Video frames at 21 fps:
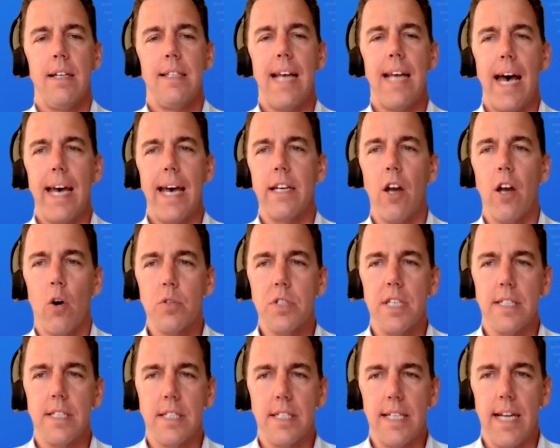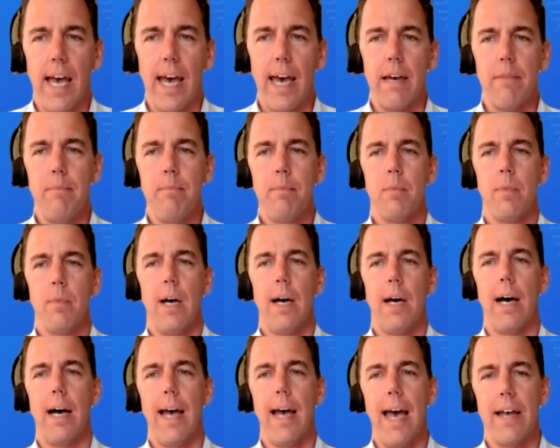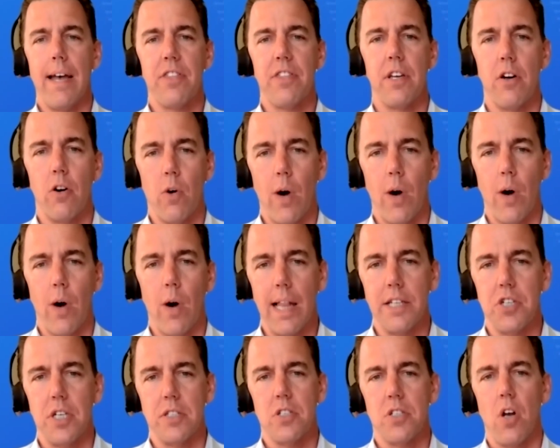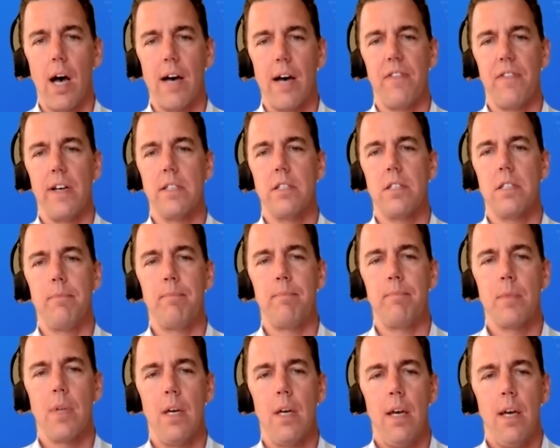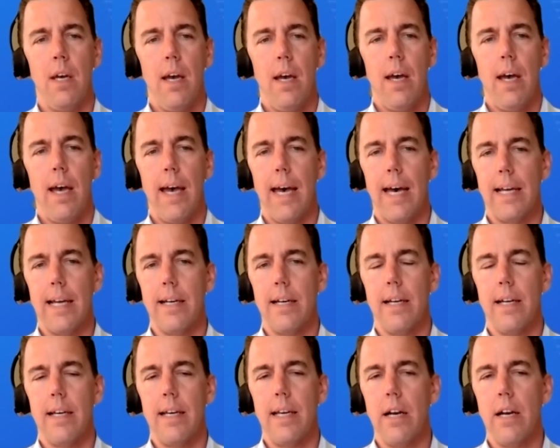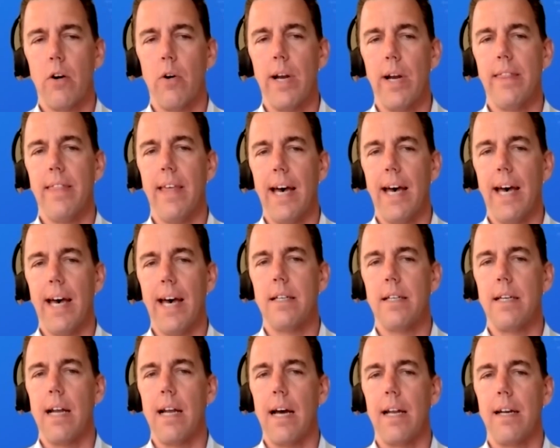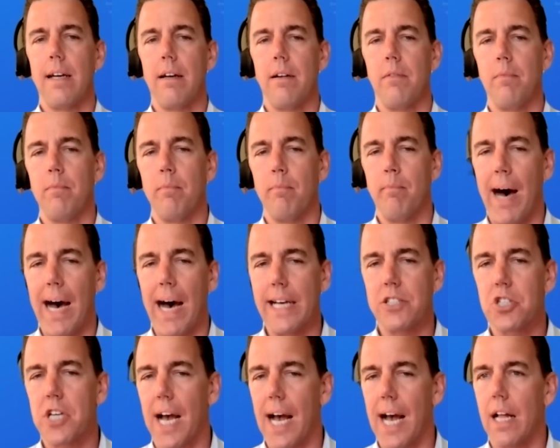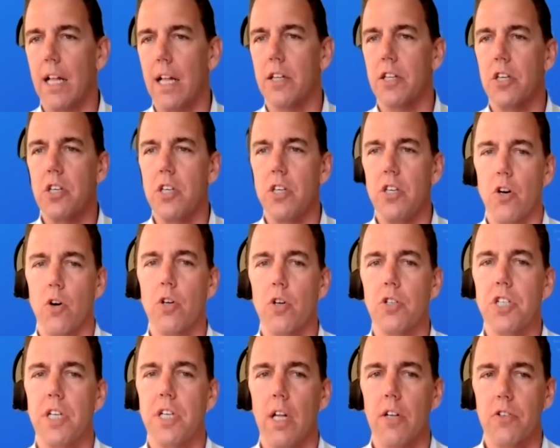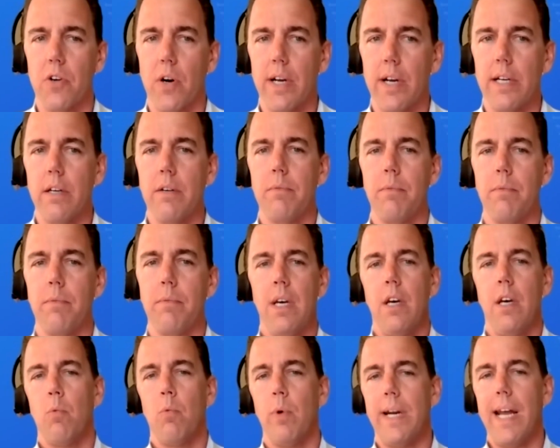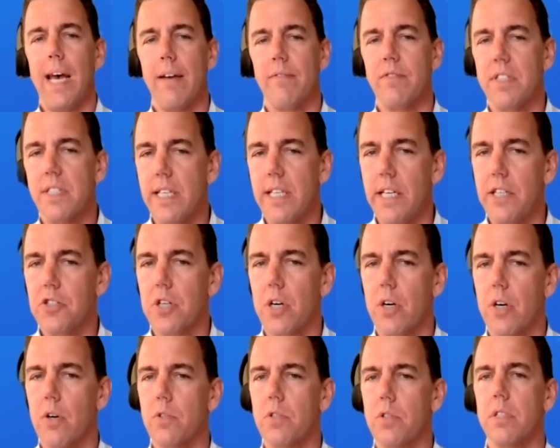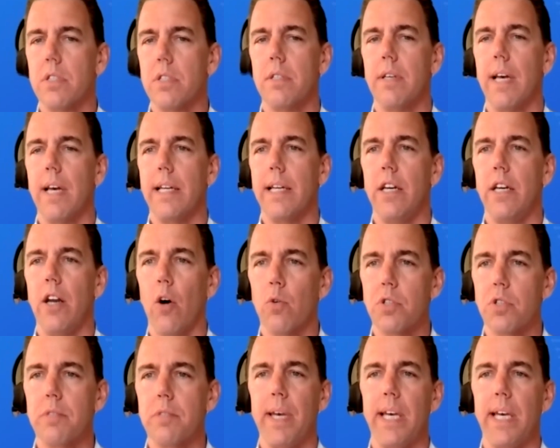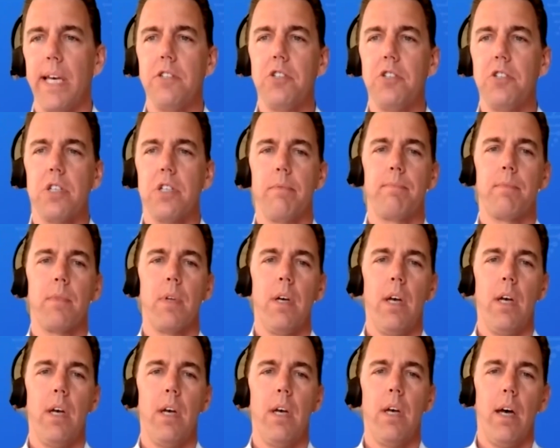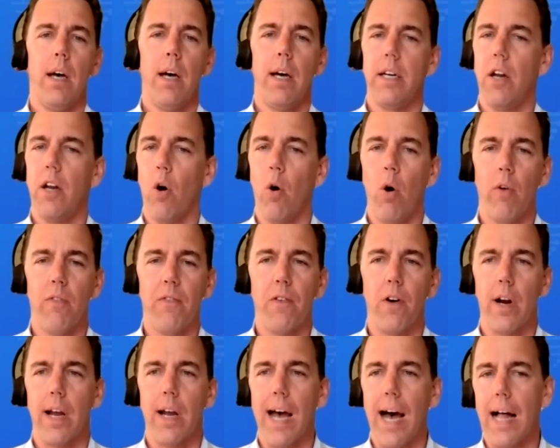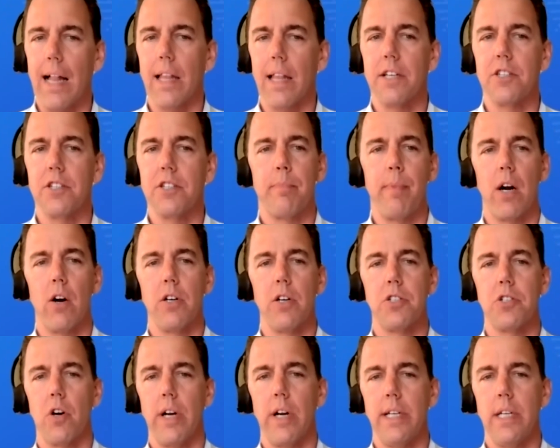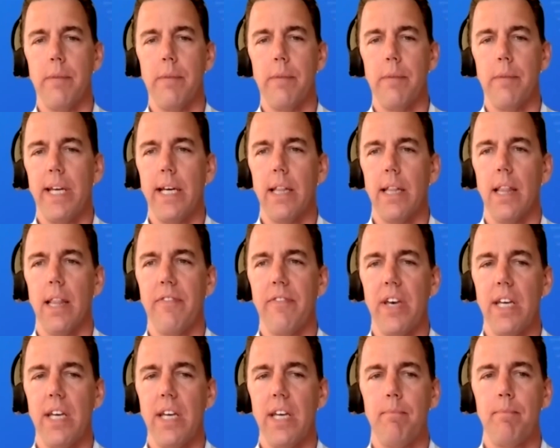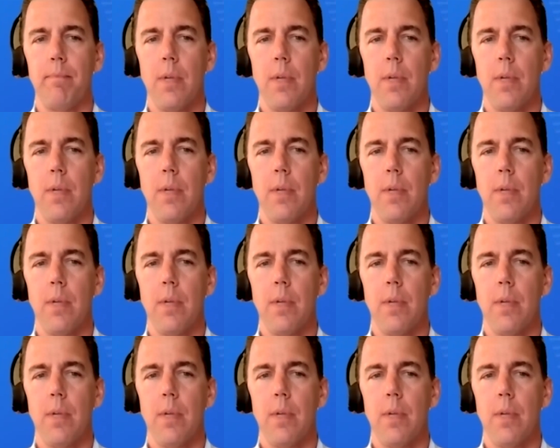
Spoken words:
diagnosis day at the neurologist's office, and hearing that my child, your children, would have seizures and no speech and no hope for college, marriage, or independent living.